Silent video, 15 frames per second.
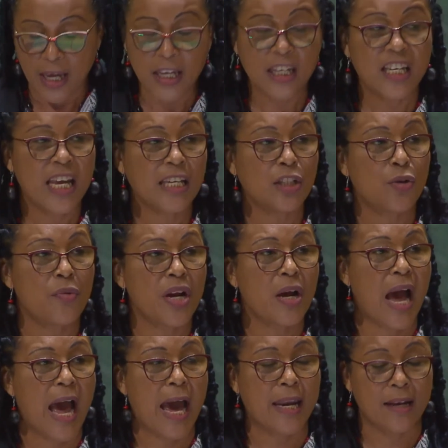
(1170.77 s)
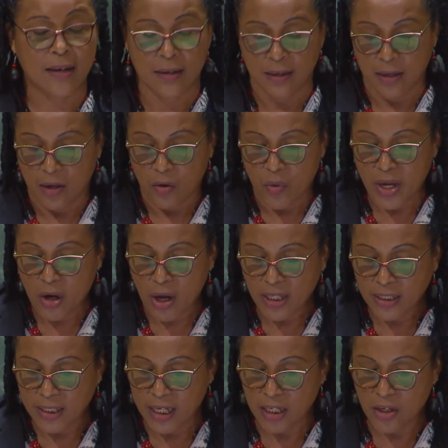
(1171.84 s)
In this regard, we
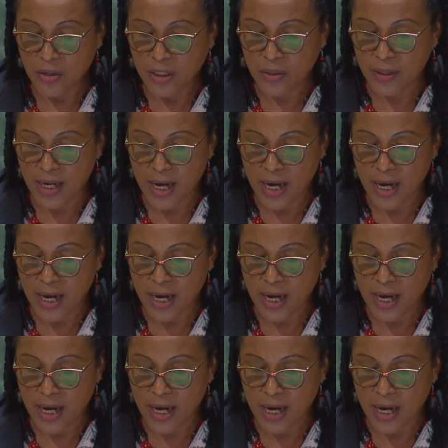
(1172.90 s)
continue to